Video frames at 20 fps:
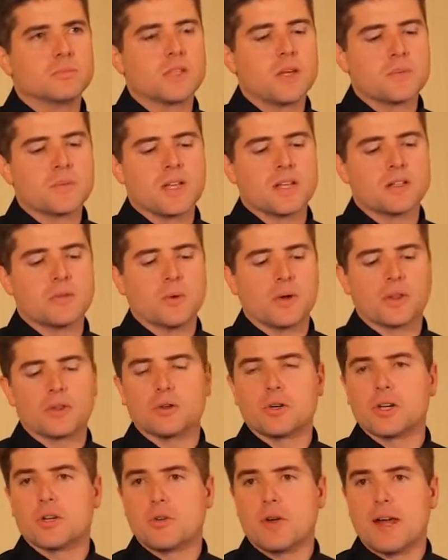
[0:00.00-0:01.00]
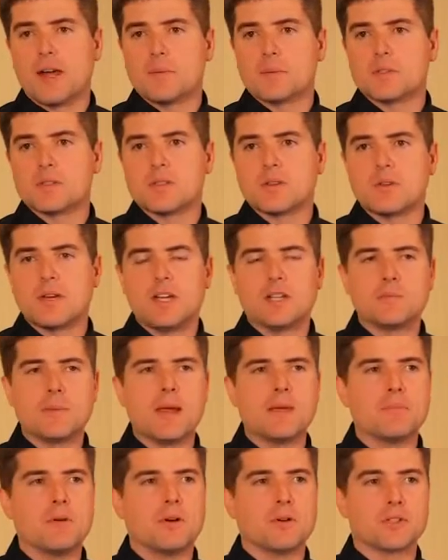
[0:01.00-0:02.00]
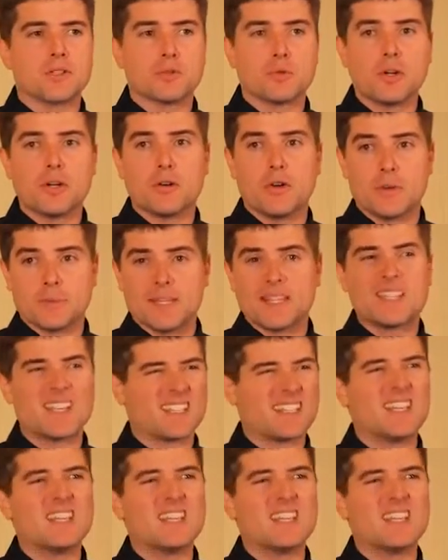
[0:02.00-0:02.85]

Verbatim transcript: comes out to what, 30 grams? So each paintball is 3 grams. That's like